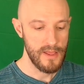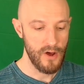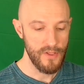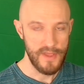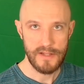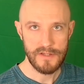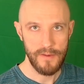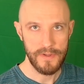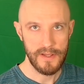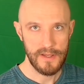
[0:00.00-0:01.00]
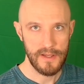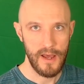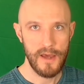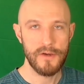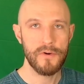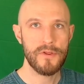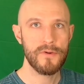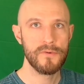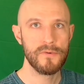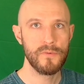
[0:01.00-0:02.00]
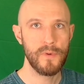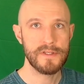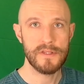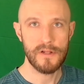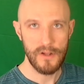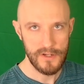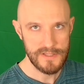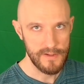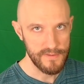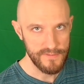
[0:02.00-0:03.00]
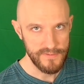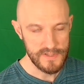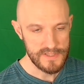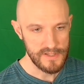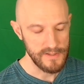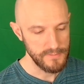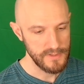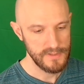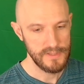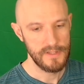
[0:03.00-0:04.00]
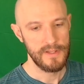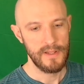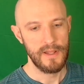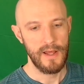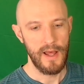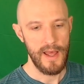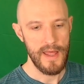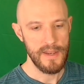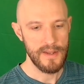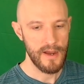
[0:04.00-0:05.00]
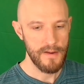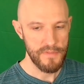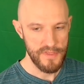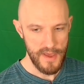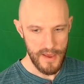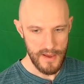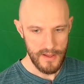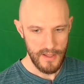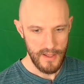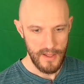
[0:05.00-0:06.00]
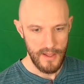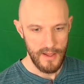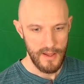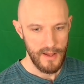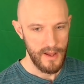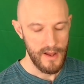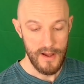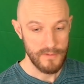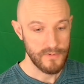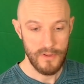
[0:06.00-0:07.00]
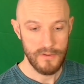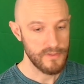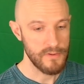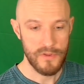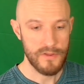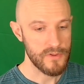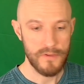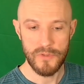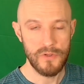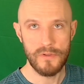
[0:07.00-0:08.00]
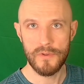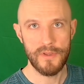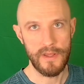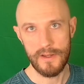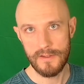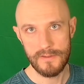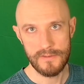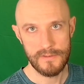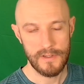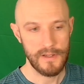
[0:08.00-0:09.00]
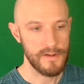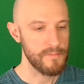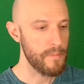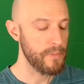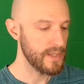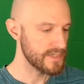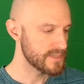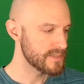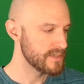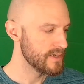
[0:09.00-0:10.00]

on that topic, I also went to the clock tower for the first time, and up there, there was some new lore there, plus